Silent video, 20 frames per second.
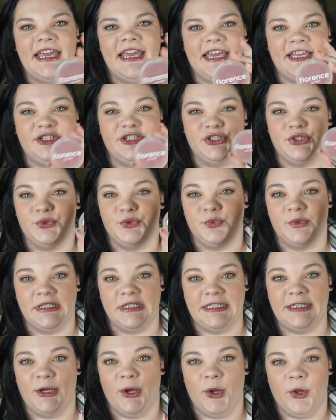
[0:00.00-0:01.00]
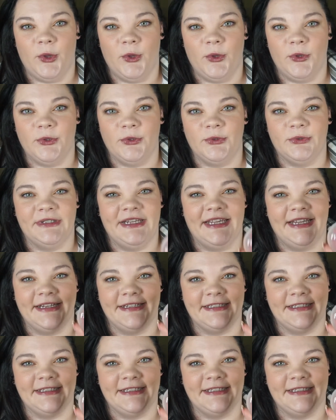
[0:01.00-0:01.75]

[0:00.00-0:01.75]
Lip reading: It's just really old and